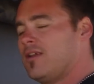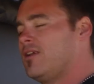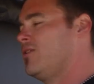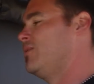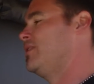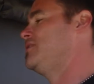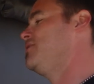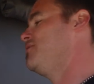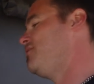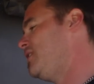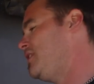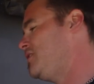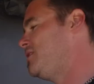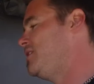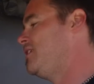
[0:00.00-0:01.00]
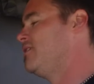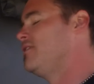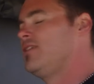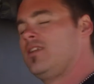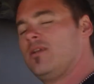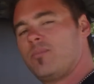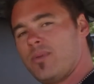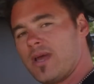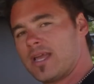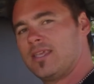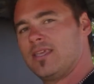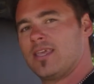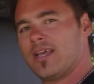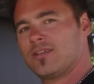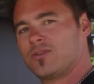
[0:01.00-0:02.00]
Once you finish dinner and you pack
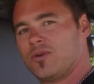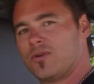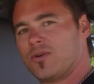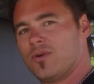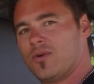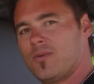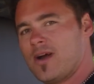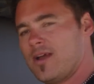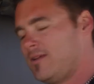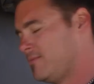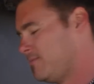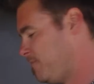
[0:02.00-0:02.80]
your gas cooker away,